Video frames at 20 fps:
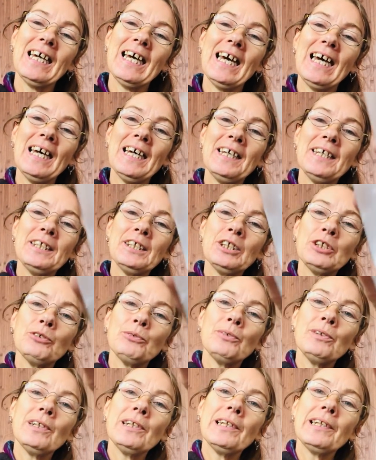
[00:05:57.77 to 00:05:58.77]
and
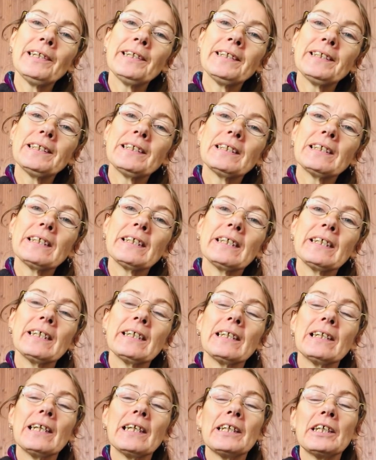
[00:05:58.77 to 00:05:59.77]
releasing it.
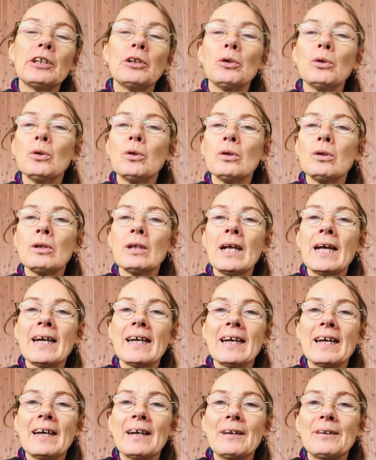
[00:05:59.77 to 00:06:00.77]
Let it all
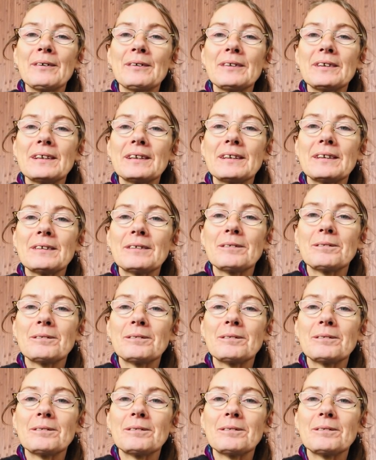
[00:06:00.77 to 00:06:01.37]
hang out.